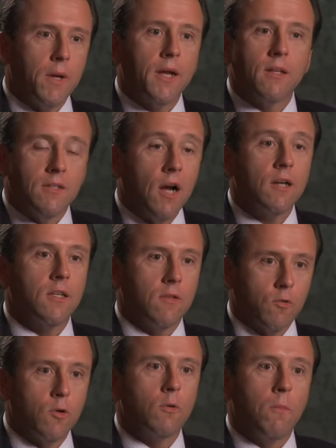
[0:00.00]
being conducted
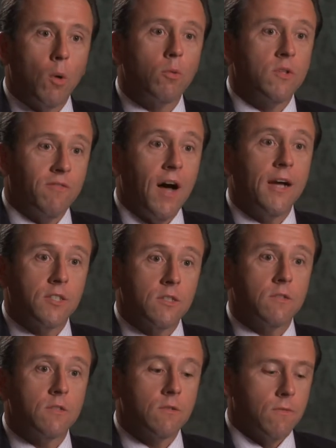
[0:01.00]
through the mobile
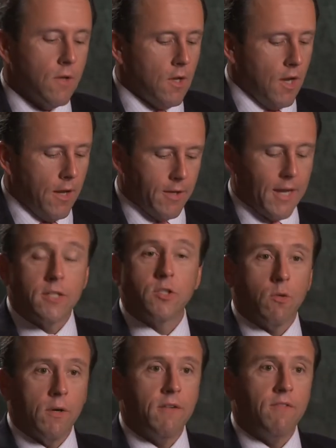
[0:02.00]
devices in the next
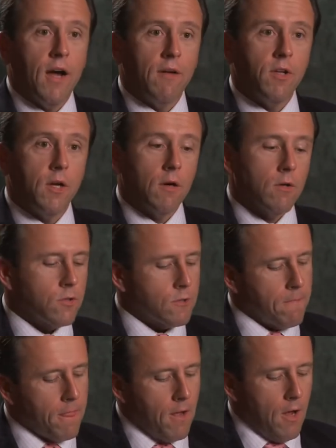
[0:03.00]
3 to 5 years.
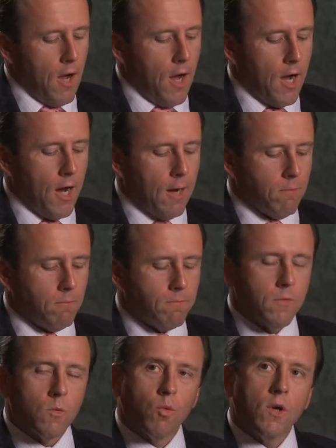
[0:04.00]

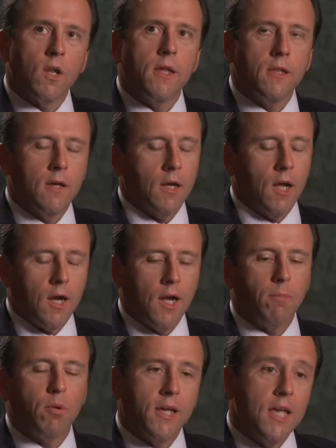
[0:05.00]
Really, a
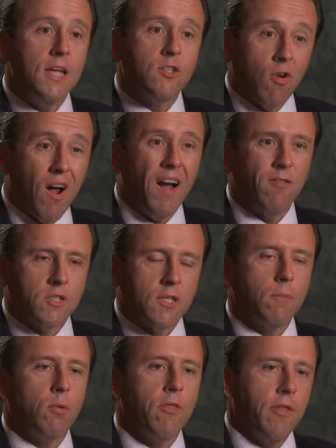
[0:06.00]
couple of key drivers, a
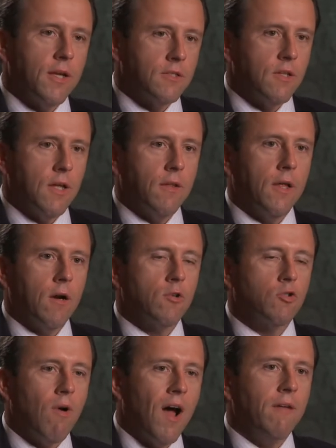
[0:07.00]
couple of things that are
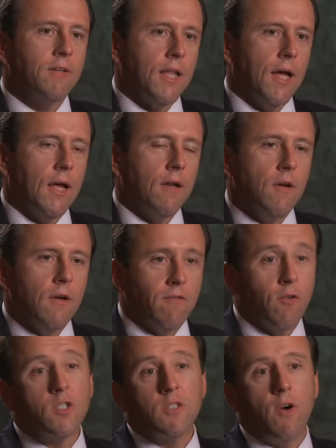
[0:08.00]
driving that.
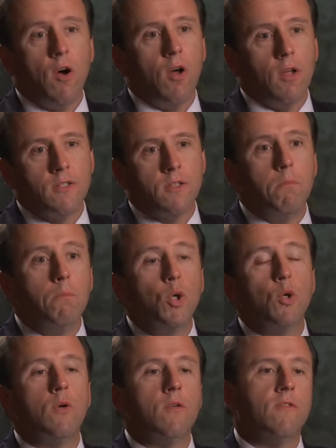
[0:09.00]
First of all is the
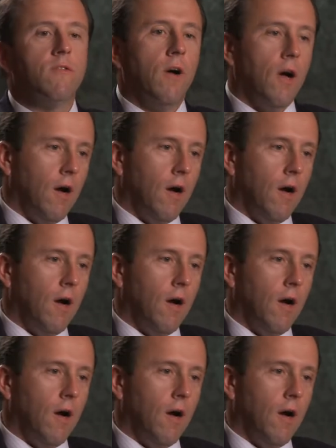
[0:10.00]
move